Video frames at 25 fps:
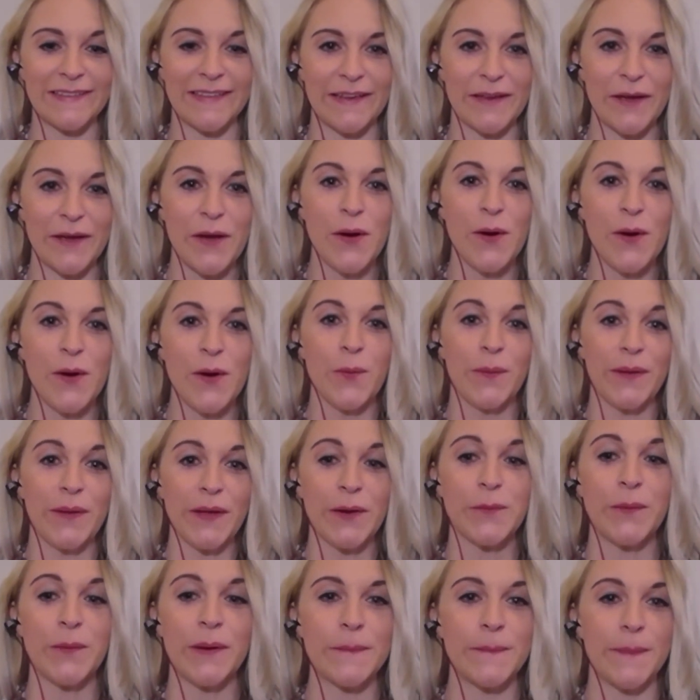Like we
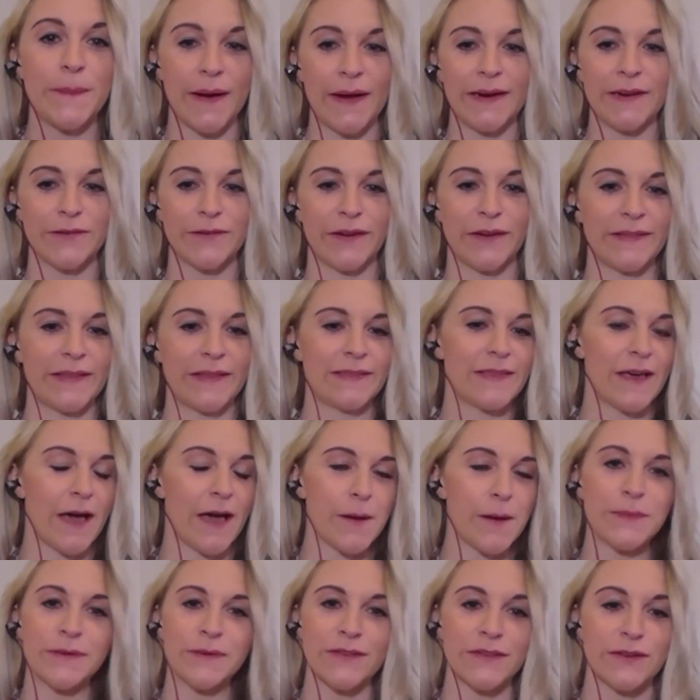are one body, right? Like the
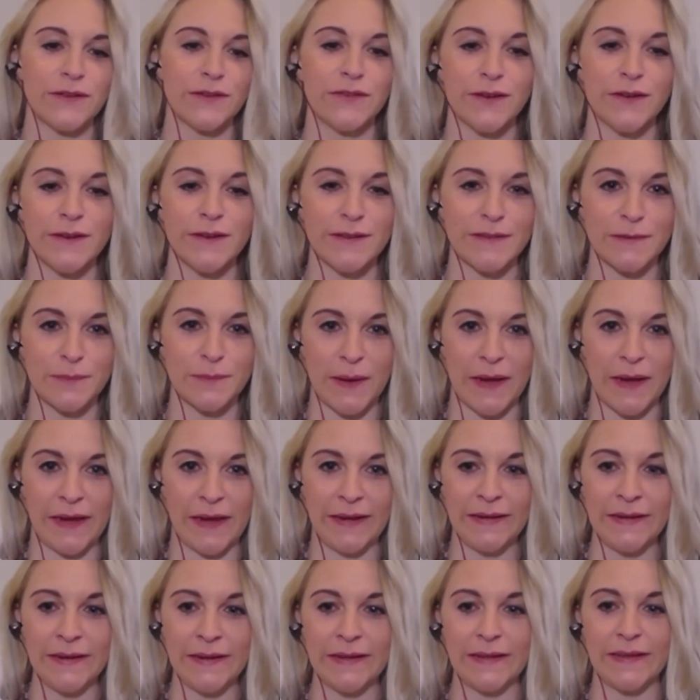upper cervical
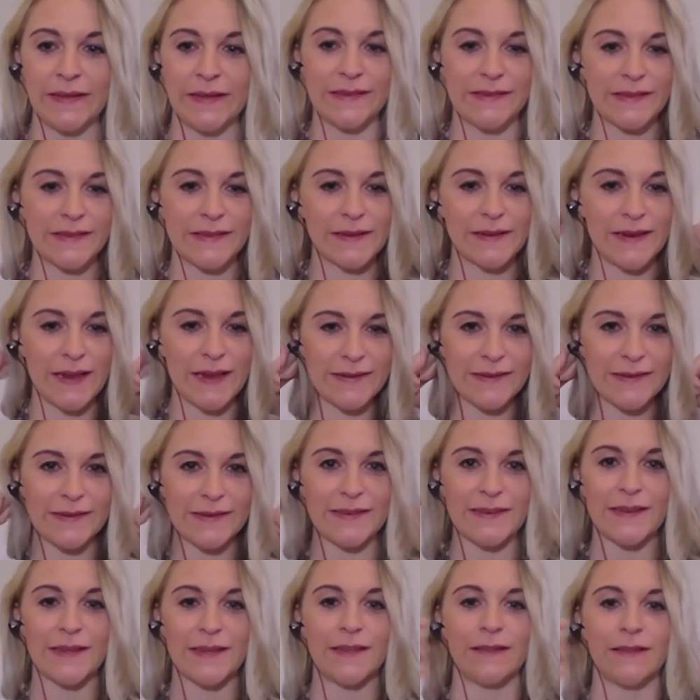spine is
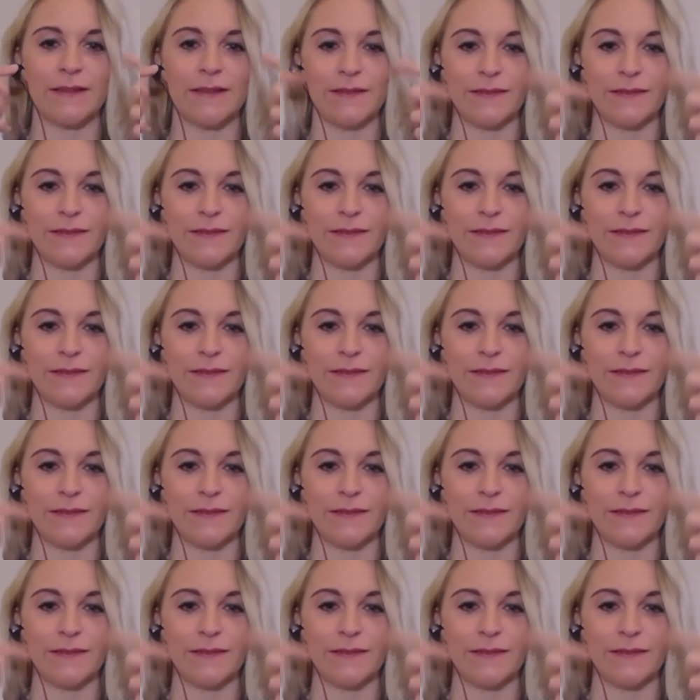connected that.